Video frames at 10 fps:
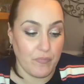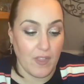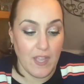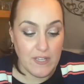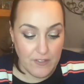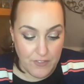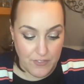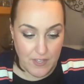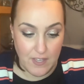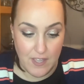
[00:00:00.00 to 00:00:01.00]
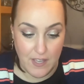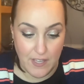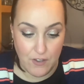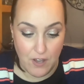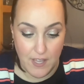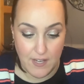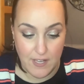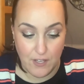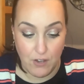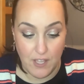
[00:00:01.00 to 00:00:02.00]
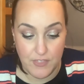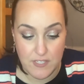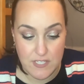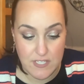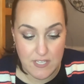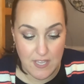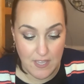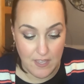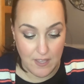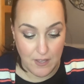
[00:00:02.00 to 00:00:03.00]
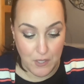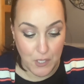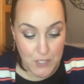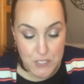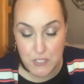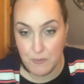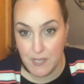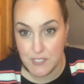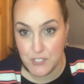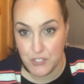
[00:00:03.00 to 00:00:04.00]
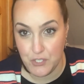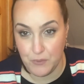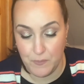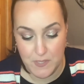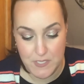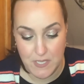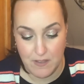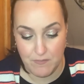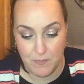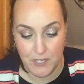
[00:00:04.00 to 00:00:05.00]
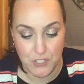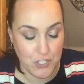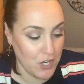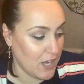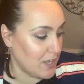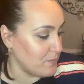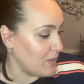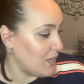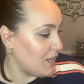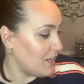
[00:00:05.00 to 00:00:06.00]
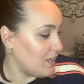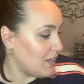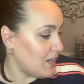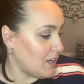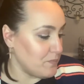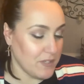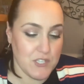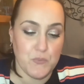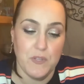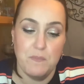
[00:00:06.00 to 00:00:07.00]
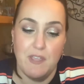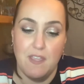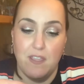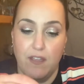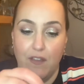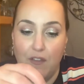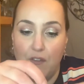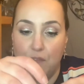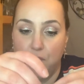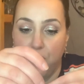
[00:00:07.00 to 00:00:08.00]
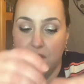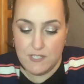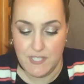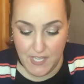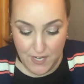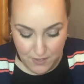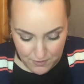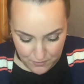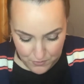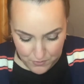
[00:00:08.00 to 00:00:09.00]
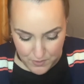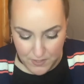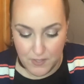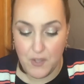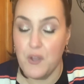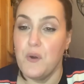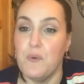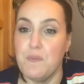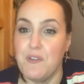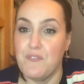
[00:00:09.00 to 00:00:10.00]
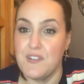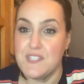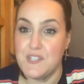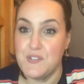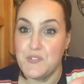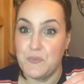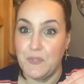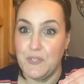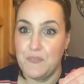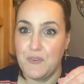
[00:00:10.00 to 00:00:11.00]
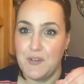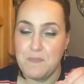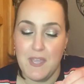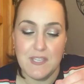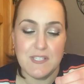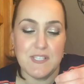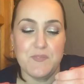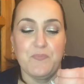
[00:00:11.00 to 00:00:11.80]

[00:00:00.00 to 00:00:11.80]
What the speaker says: another thing I got, and I got this also as a joke because of my job, because one of my friends there, one of my friends there is really afraid of mice.